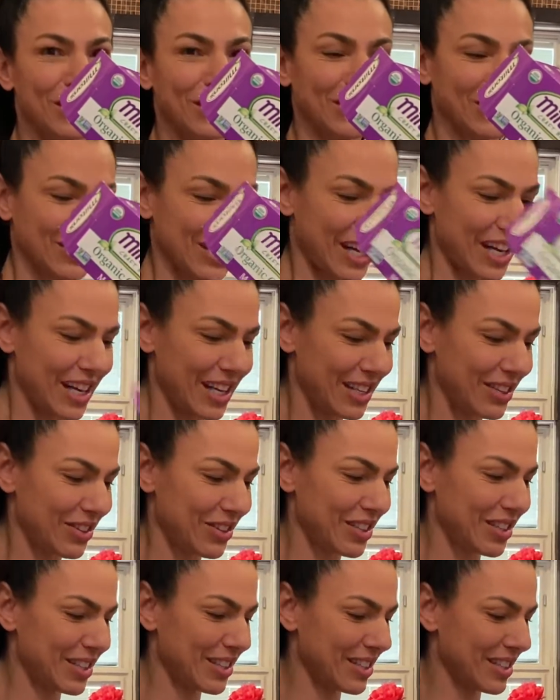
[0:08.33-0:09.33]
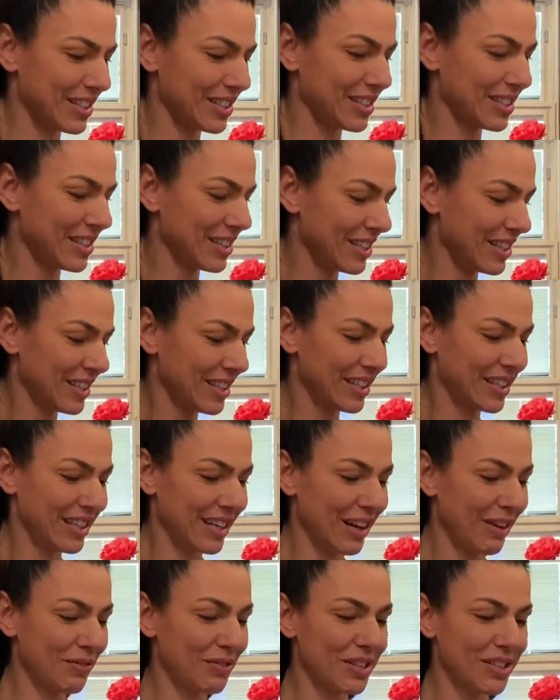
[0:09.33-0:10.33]
Okay, you could,
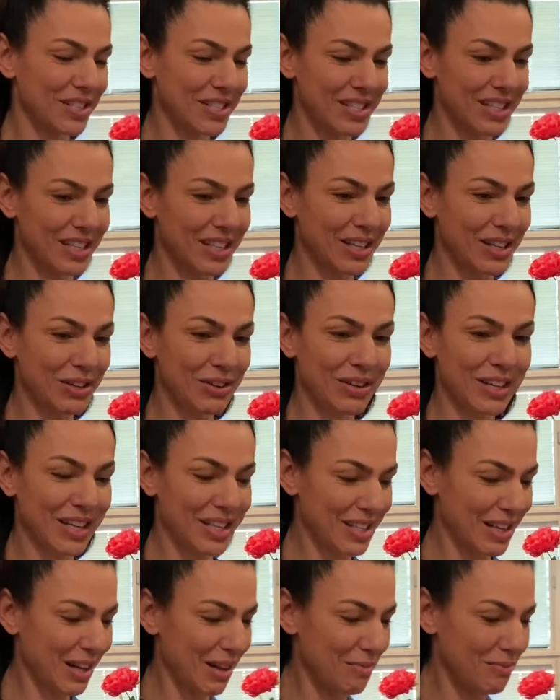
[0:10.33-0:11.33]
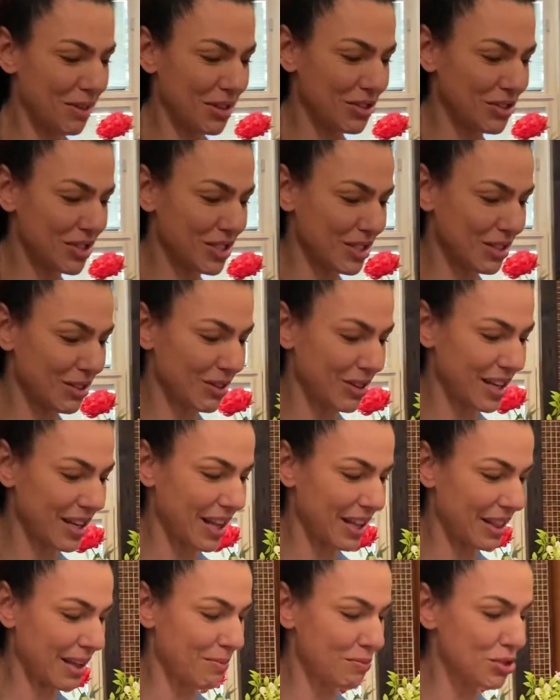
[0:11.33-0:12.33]
obviously, you could tell by just looking
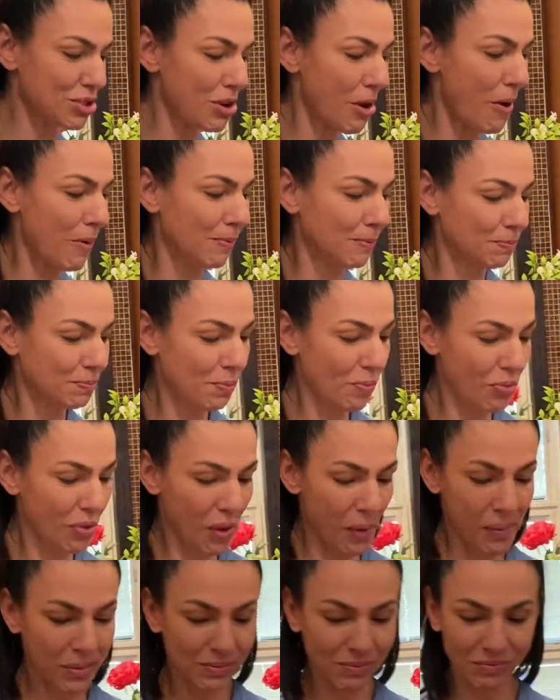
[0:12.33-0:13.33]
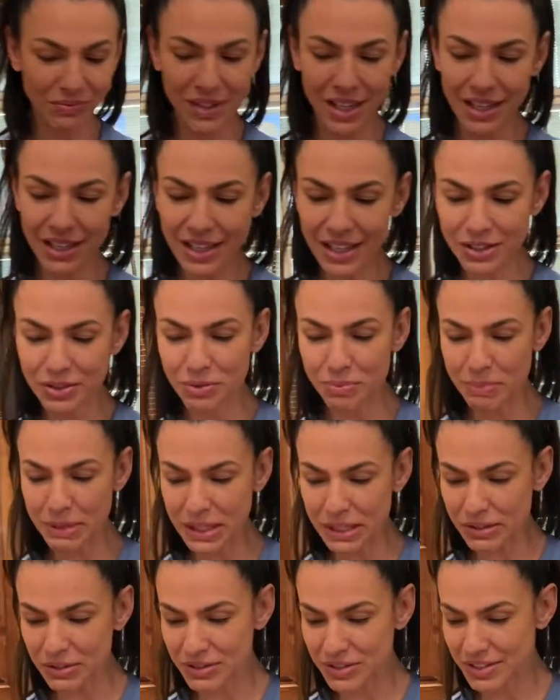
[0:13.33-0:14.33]
at them. So, I like to
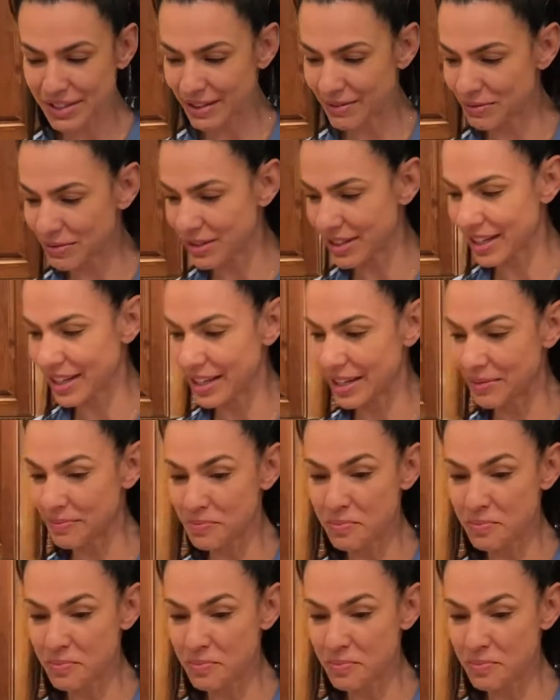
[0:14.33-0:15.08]
pick on stuff when I eat.